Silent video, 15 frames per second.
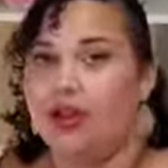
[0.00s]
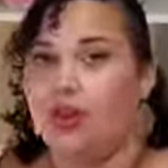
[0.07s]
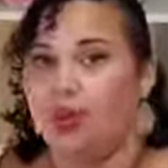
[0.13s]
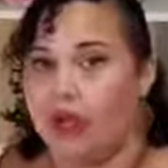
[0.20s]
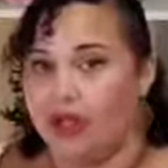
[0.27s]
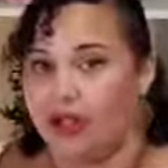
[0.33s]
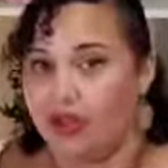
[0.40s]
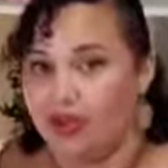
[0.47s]

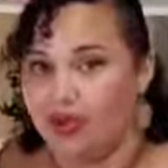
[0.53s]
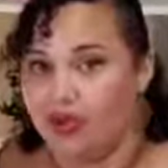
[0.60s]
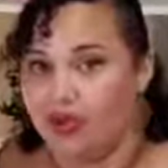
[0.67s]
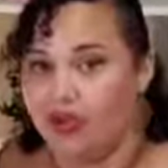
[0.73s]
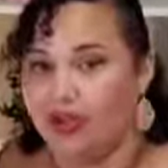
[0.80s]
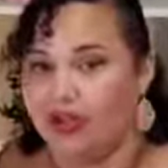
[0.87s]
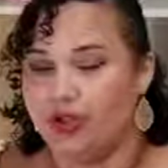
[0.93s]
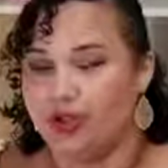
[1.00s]
What you
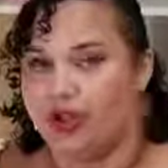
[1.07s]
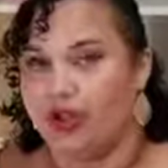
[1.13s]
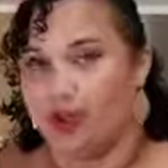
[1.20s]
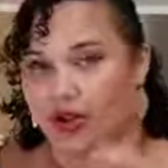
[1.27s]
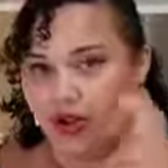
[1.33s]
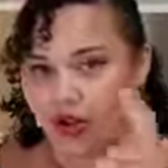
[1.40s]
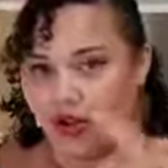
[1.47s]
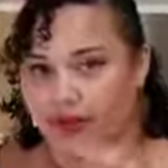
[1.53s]
do is you take
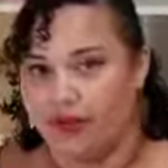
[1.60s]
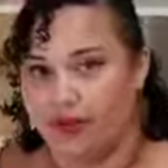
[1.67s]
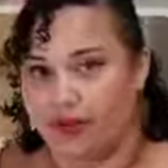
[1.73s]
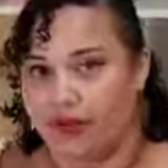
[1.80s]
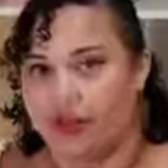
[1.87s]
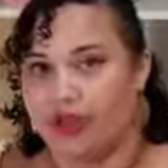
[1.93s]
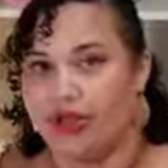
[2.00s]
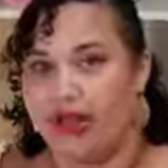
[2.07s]
all of
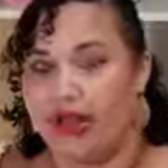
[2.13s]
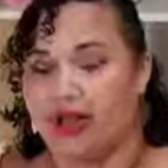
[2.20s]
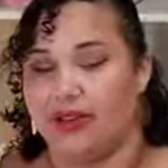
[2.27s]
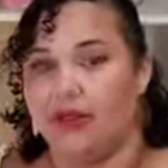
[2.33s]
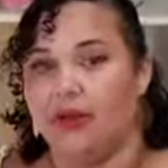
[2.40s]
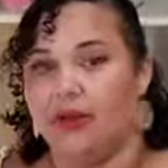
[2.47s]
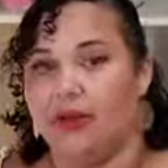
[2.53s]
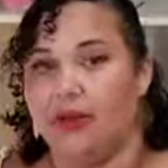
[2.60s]
those, add
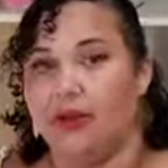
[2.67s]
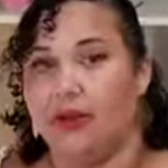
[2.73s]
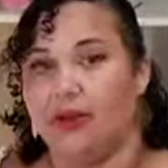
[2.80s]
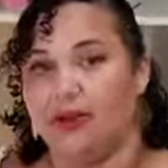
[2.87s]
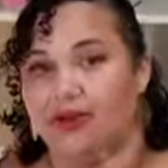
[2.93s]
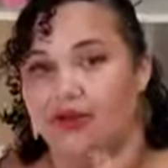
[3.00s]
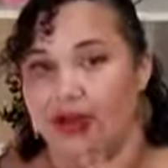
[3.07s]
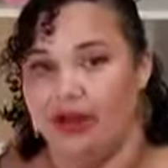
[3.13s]
them up,
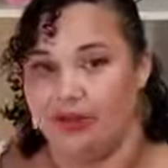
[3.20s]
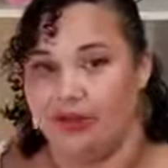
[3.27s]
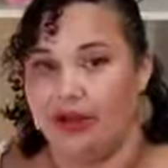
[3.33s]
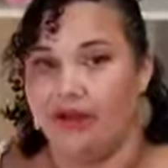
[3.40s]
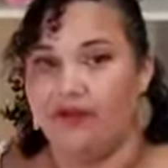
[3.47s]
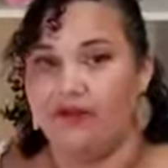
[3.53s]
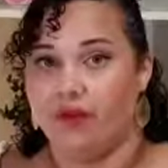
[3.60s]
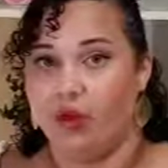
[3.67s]
and divide
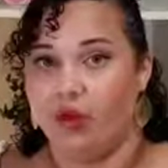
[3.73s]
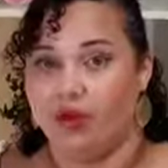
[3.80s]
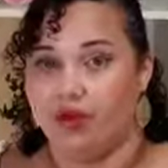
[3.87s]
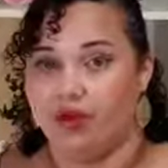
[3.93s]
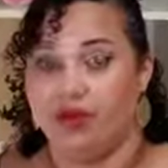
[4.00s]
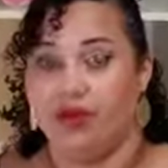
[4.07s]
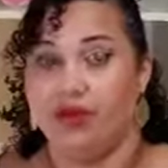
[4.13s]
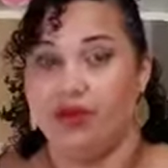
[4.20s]
by
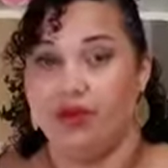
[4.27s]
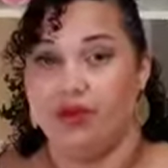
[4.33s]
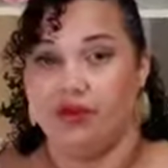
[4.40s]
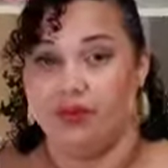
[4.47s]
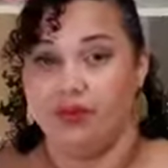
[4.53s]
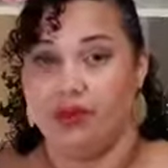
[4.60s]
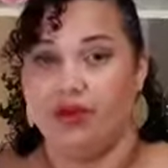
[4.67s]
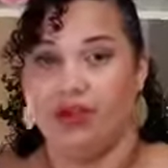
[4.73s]
4, the
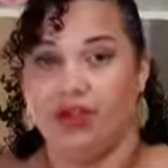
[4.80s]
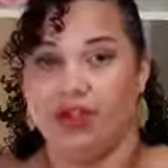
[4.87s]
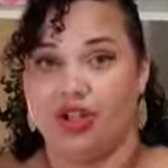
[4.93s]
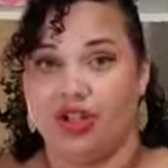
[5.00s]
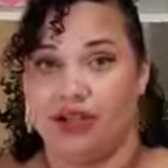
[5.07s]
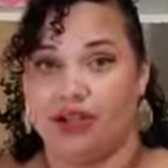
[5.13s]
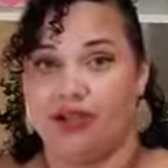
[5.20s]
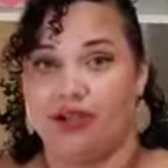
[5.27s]
number of
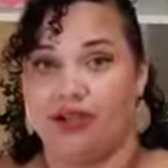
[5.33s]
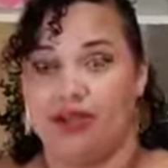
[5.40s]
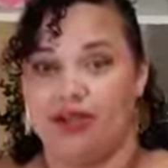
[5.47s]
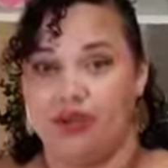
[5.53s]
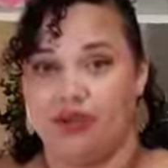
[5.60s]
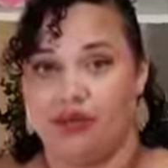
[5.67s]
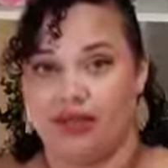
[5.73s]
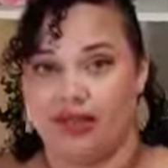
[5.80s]
checks that
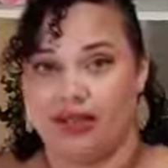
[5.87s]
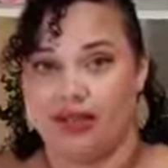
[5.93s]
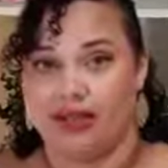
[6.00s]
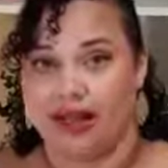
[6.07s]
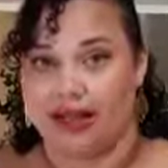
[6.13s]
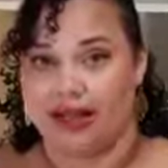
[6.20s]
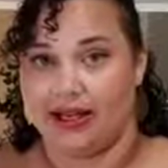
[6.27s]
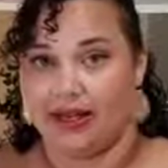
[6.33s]
you've just
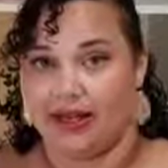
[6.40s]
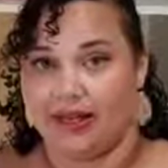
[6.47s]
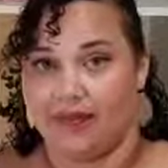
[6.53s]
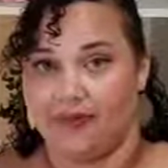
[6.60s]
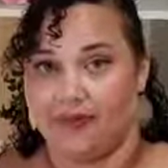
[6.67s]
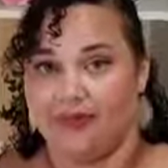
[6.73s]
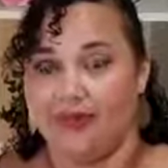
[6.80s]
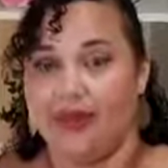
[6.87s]
added up.
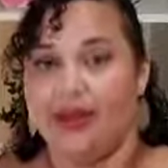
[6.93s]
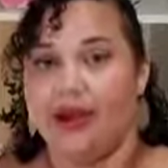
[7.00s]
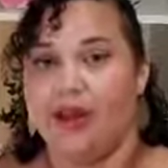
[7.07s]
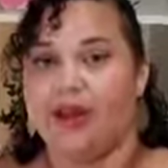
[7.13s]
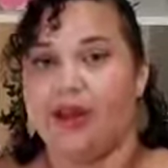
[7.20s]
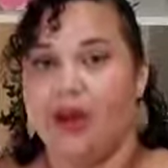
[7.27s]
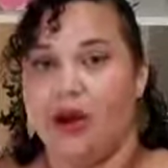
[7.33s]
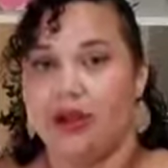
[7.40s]

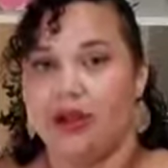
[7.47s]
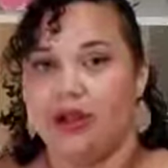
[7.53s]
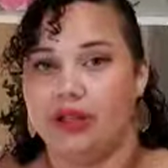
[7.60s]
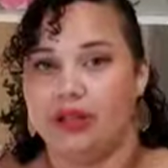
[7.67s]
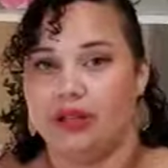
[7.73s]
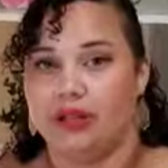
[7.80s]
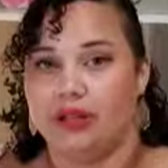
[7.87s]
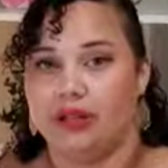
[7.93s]
That will
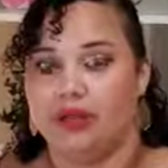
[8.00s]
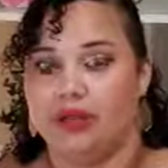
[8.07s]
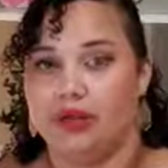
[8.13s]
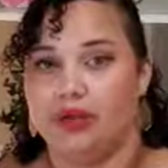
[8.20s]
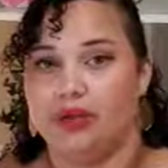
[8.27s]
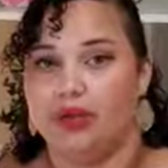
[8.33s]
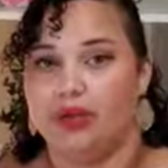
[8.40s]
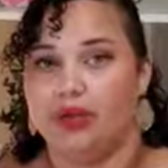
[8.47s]
give
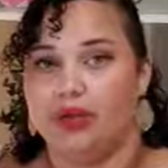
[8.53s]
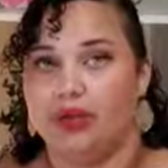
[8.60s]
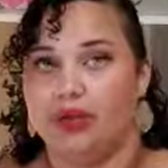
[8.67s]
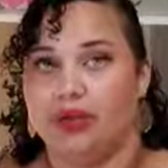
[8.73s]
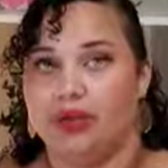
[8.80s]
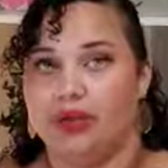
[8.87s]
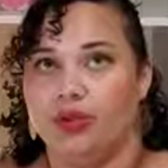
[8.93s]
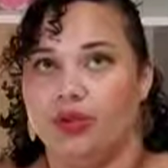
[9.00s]
you
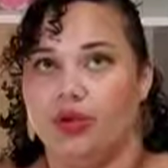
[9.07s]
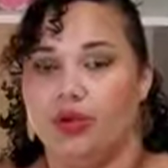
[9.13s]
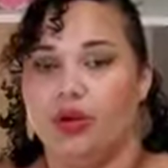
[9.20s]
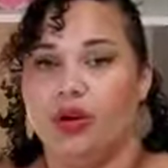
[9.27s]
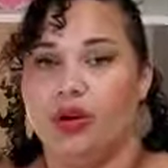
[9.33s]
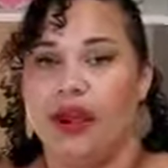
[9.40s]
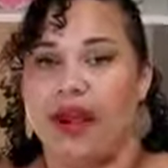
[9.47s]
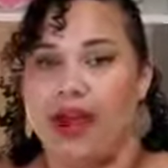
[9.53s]

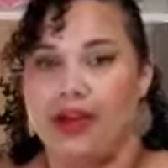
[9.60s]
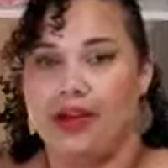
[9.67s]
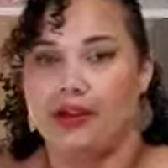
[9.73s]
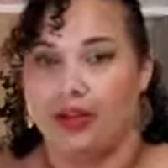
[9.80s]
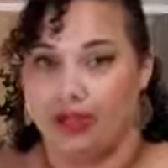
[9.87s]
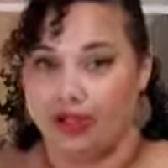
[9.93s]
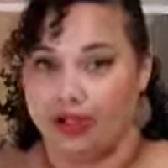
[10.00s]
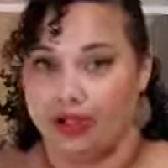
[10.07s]
your
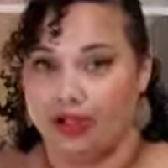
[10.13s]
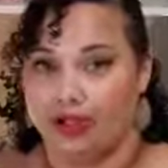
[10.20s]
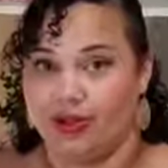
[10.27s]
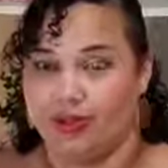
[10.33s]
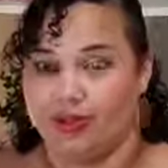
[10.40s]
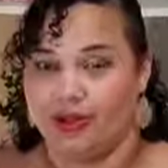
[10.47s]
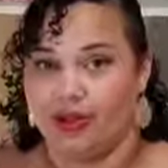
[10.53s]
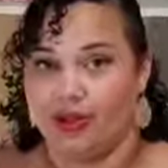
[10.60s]
average.
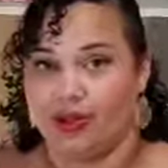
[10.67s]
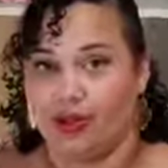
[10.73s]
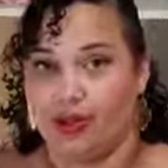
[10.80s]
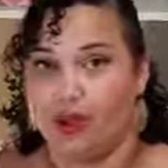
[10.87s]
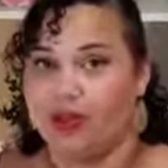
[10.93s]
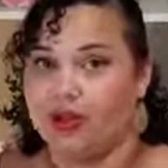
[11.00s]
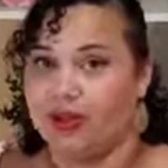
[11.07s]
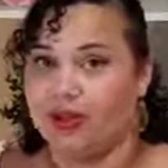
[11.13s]
So
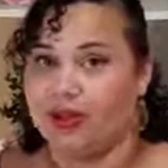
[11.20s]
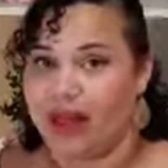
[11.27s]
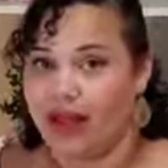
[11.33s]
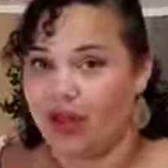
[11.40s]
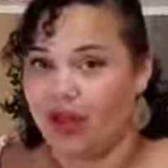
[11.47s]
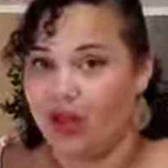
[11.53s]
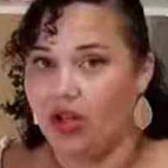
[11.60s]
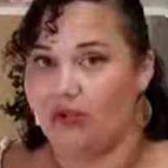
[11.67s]
once we add
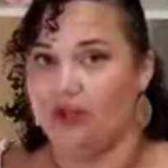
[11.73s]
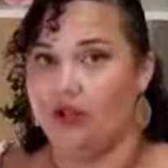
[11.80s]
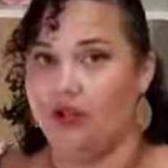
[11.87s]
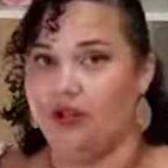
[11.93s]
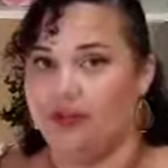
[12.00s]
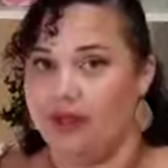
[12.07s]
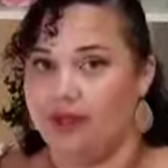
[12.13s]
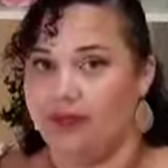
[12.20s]
all of
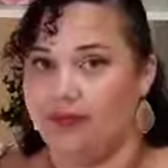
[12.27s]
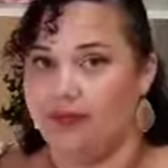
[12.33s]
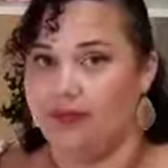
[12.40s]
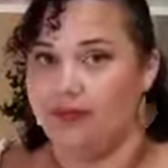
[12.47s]
those up,